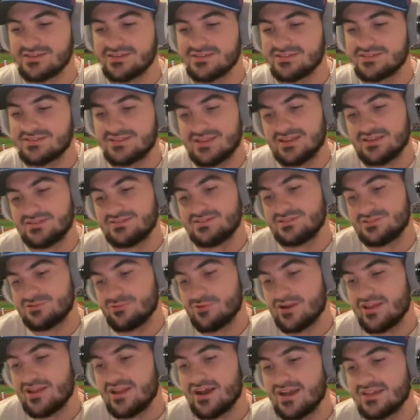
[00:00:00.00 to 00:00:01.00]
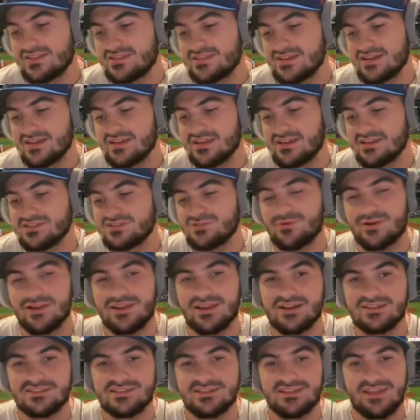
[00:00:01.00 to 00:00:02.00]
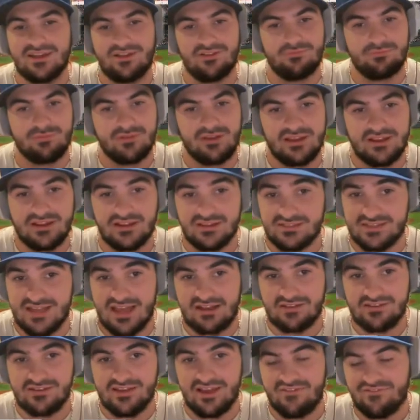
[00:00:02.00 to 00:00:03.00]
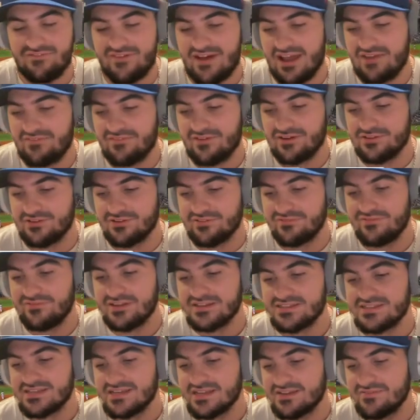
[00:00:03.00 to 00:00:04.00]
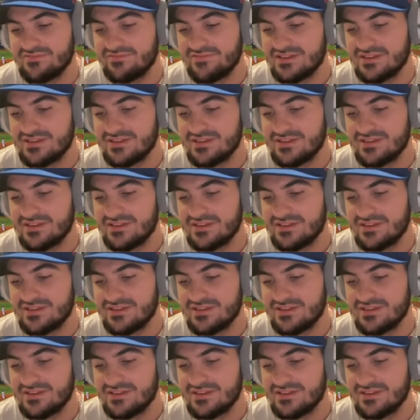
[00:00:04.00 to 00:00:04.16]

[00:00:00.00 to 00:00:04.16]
It's 2019, and 2019 they played exactly at 500, 15-15.